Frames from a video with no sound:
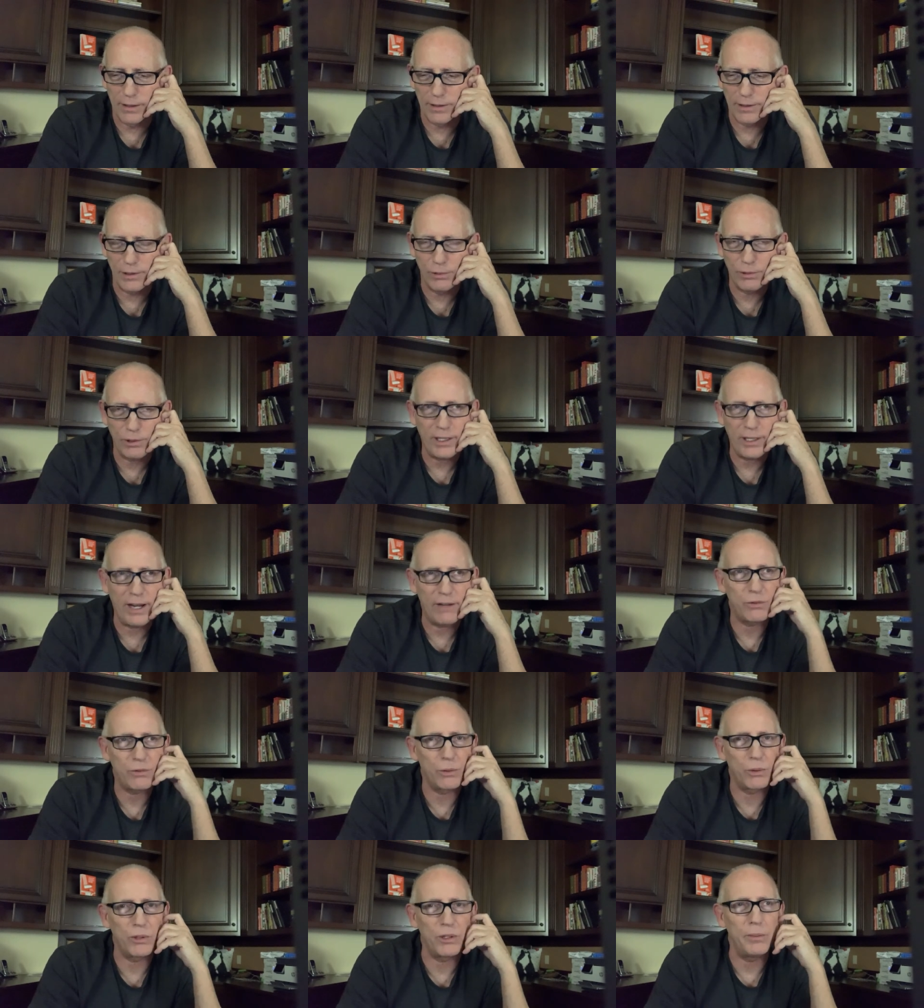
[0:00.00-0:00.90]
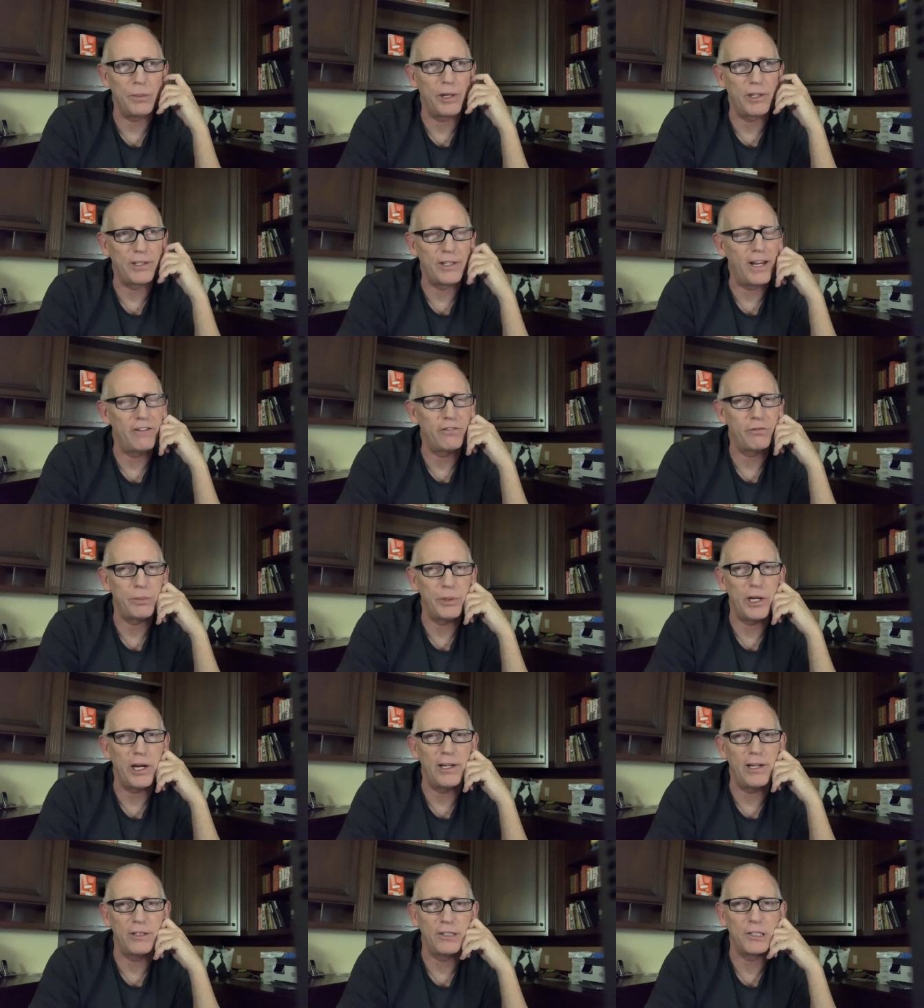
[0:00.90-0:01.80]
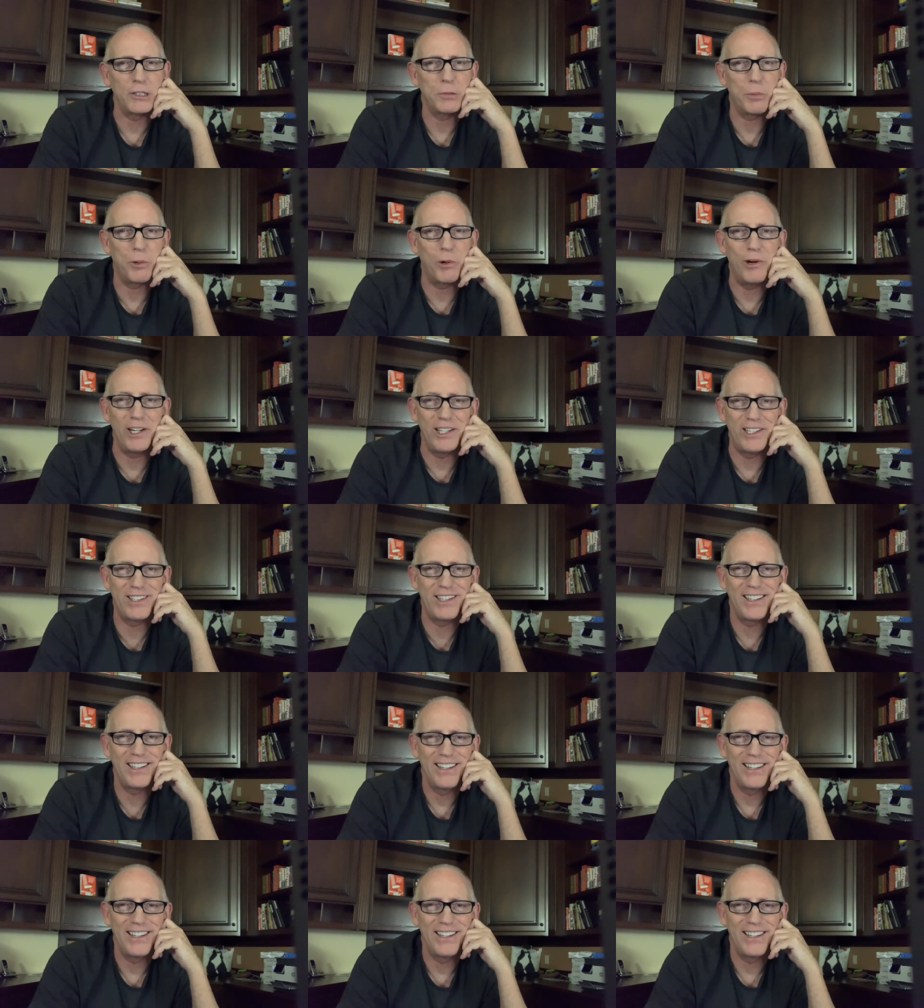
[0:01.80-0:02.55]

you really have to worry about the FBI at this point.